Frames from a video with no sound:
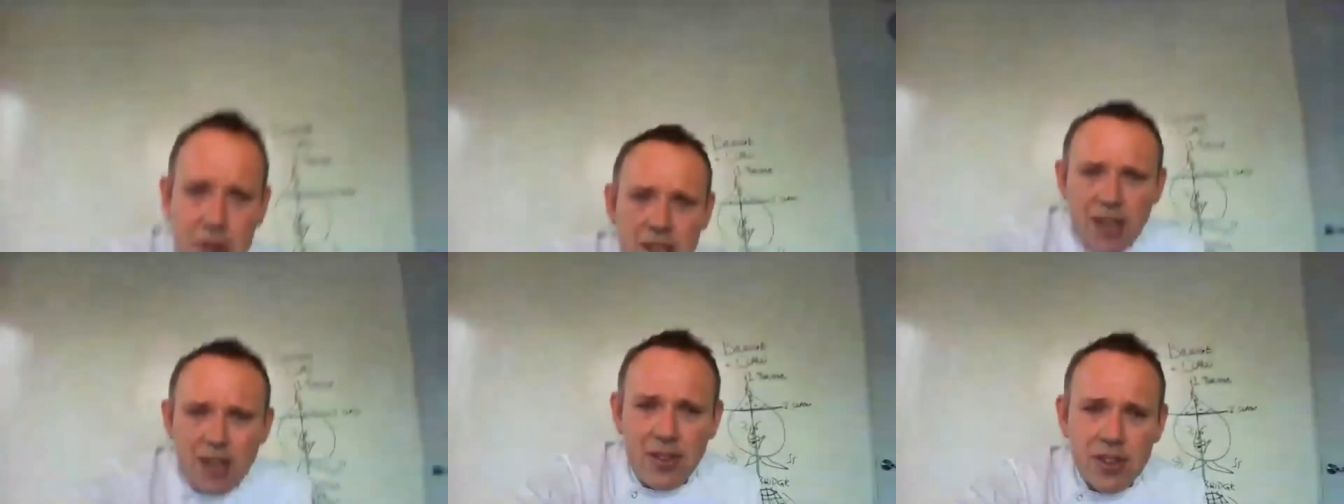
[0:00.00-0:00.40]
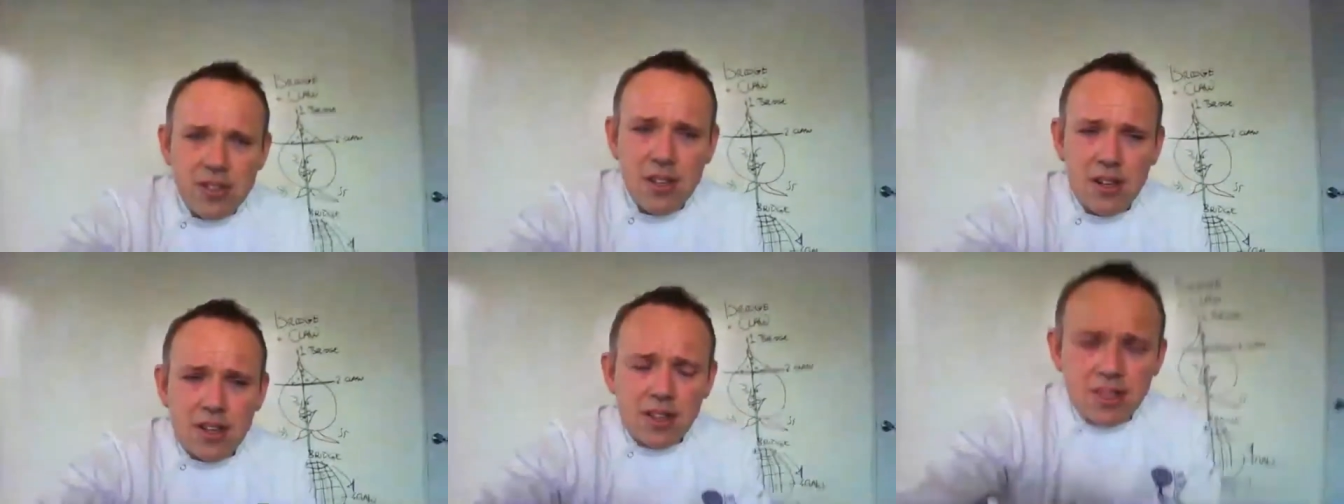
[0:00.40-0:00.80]
coming down the
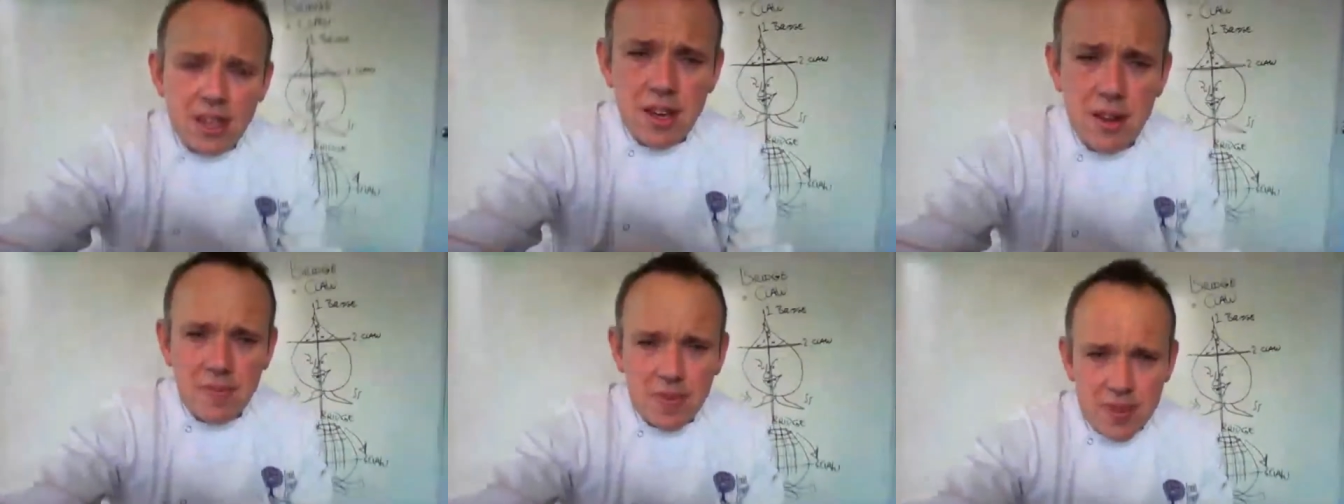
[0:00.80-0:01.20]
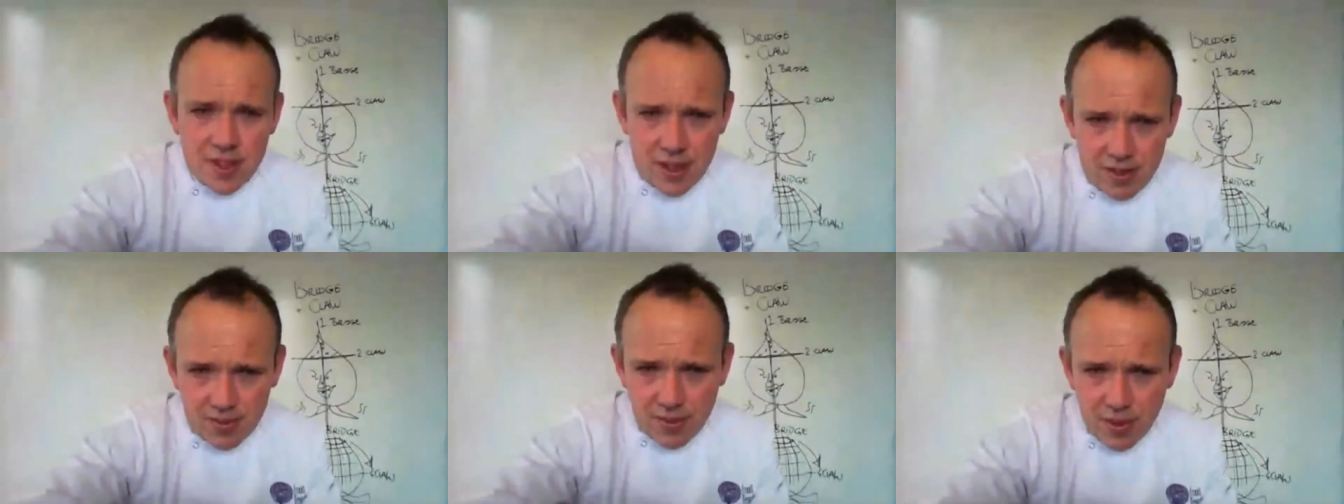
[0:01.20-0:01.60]
side there
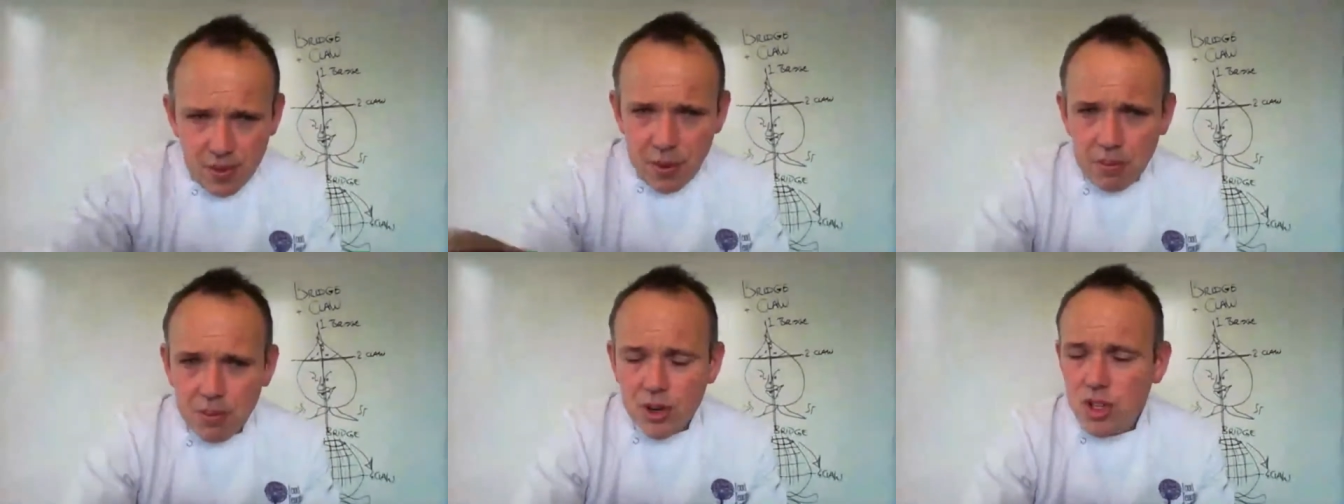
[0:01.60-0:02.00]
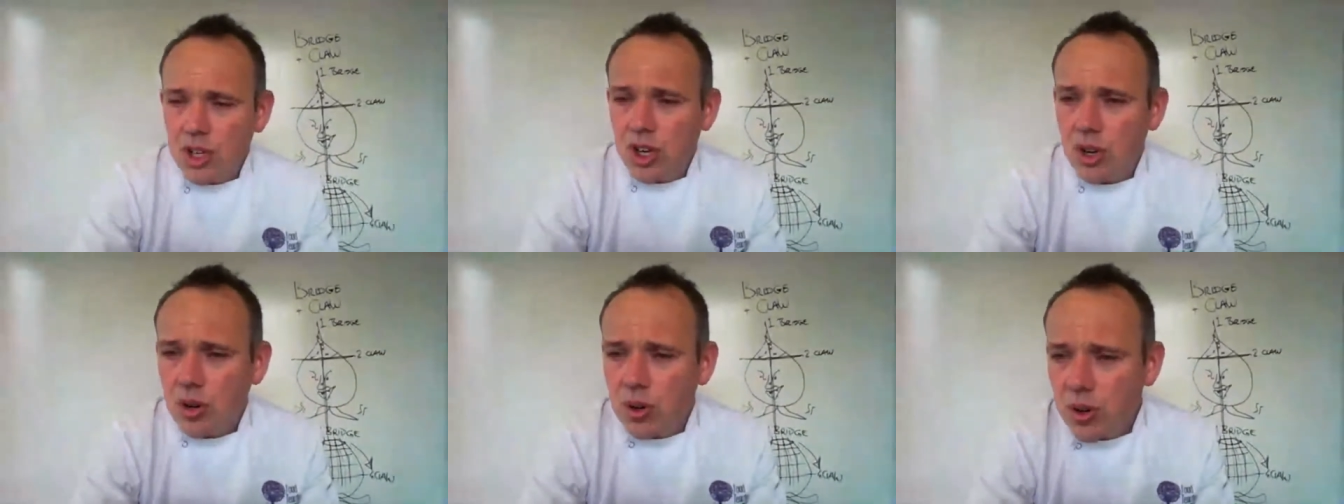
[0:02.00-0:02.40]
from our bridge
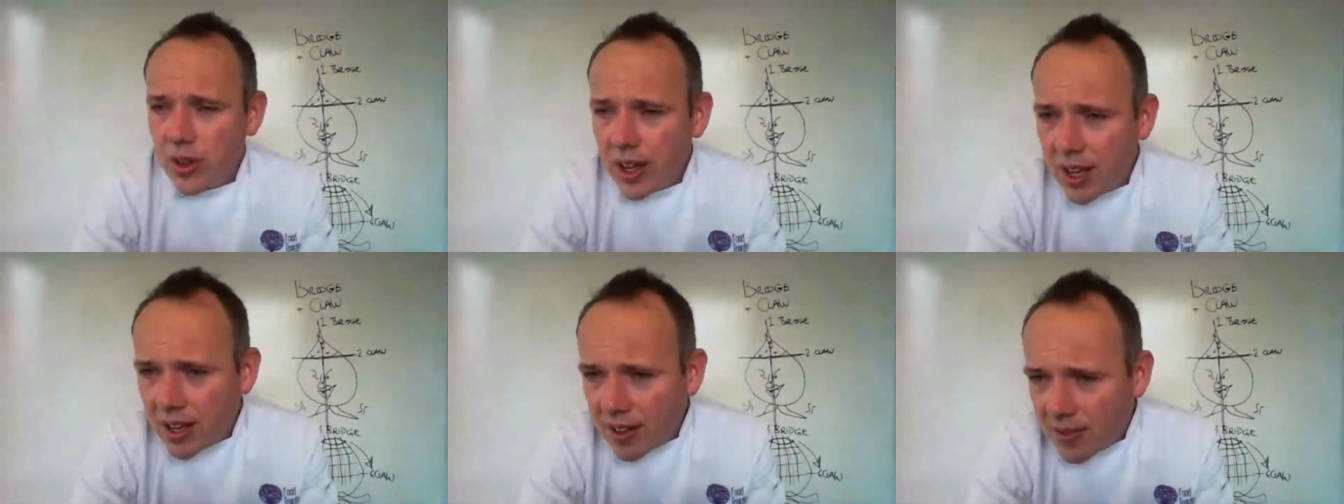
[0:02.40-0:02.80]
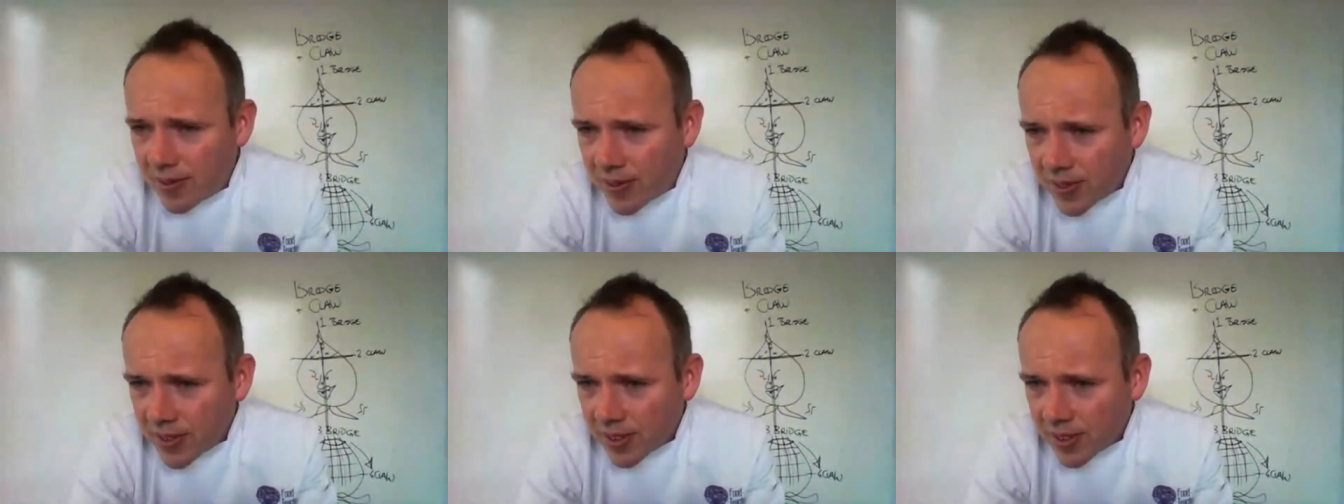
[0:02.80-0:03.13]
and claw there.